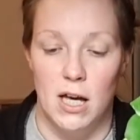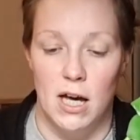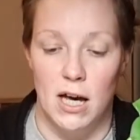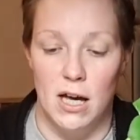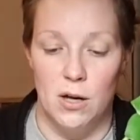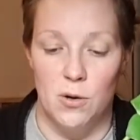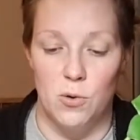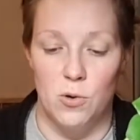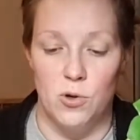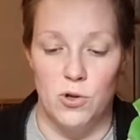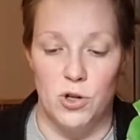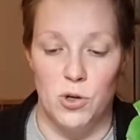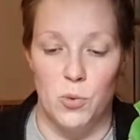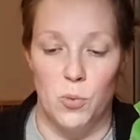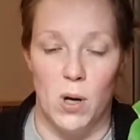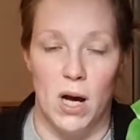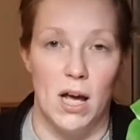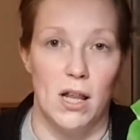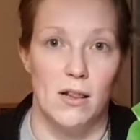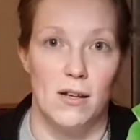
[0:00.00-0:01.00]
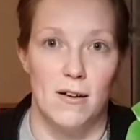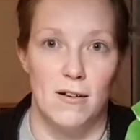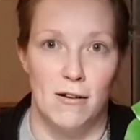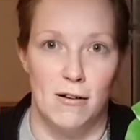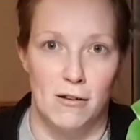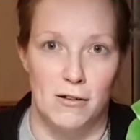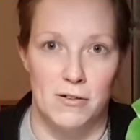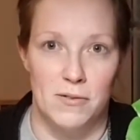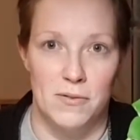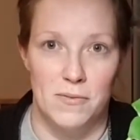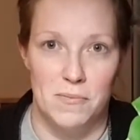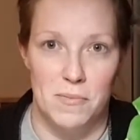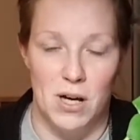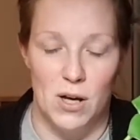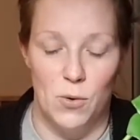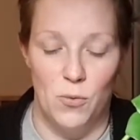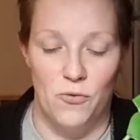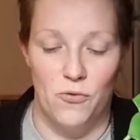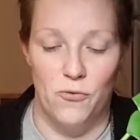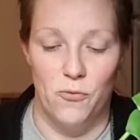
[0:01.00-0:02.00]
I ordered while on
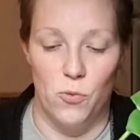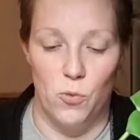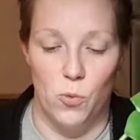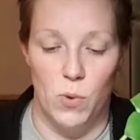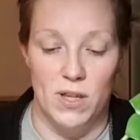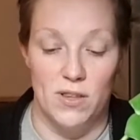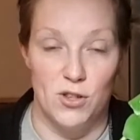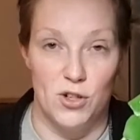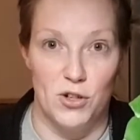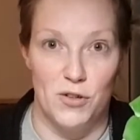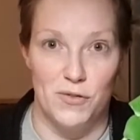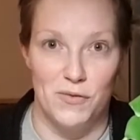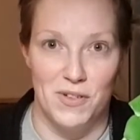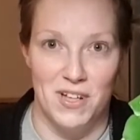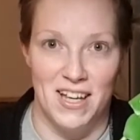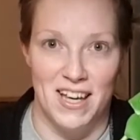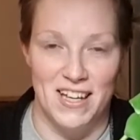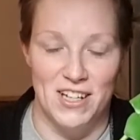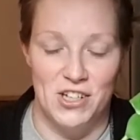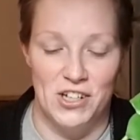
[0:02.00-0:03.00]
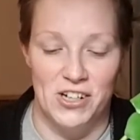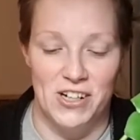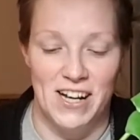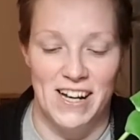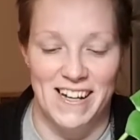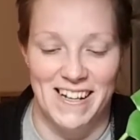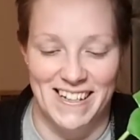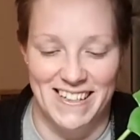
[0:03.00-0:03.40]
my winter vacation.